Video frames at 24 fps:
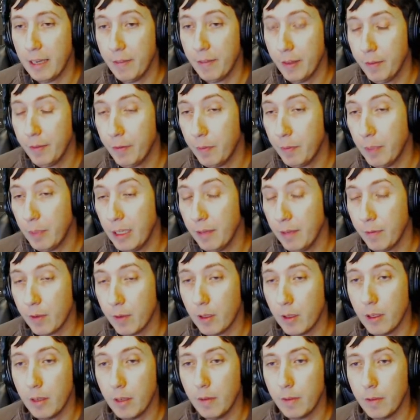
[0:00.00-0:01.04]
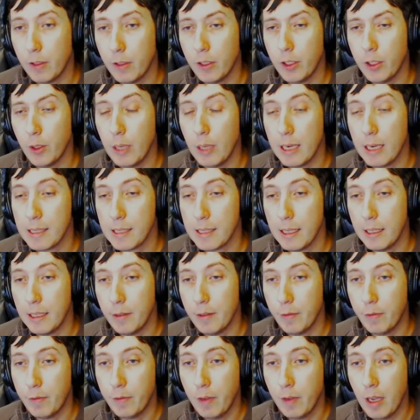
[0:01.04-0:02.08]
of Infamy for you guys that
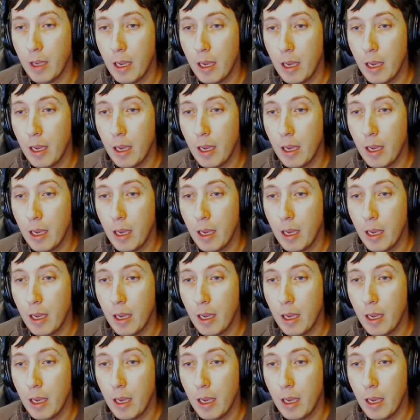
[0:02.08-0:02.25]
have